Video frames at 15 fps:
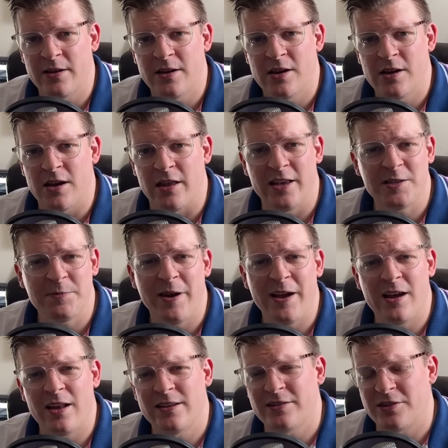Now, this might
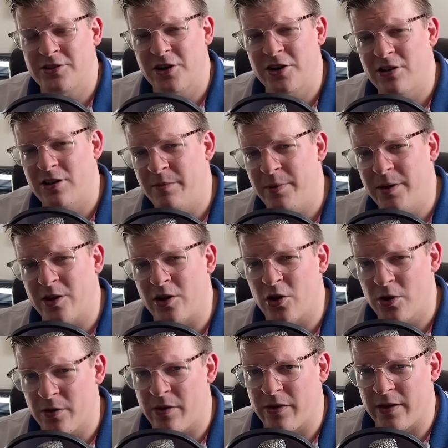not necessarily be a
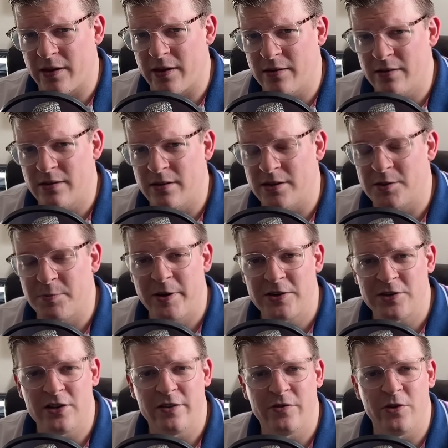good thing,
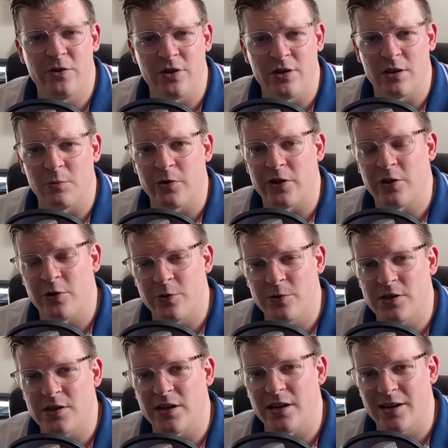especially if you're dealing with
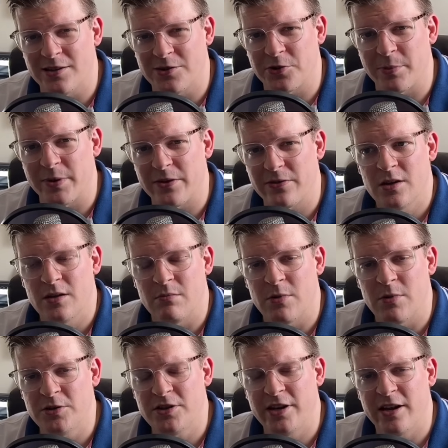acoustic instruments.
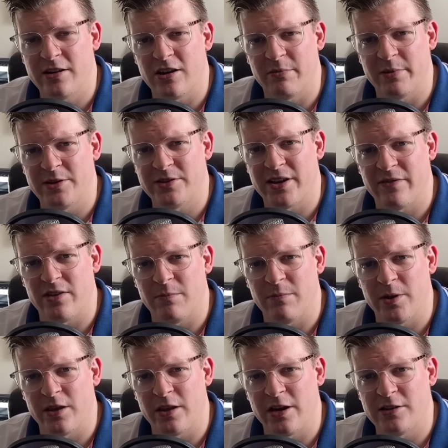Most DAWs have the
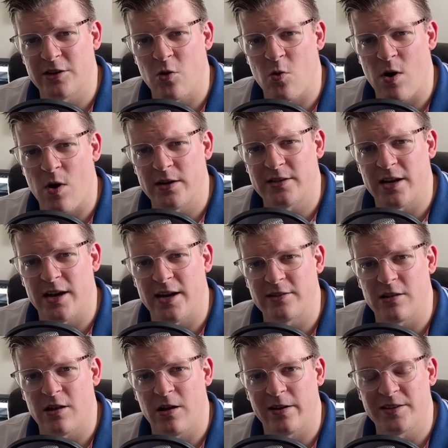ability to quantize
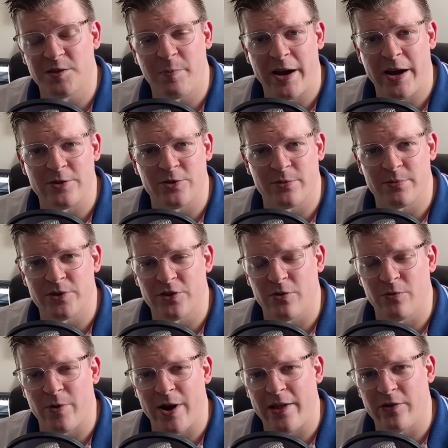along a spectrum, so
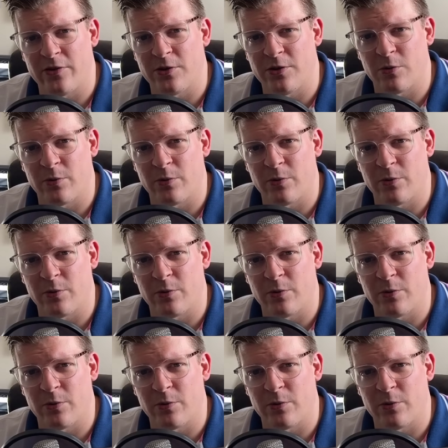rather than doing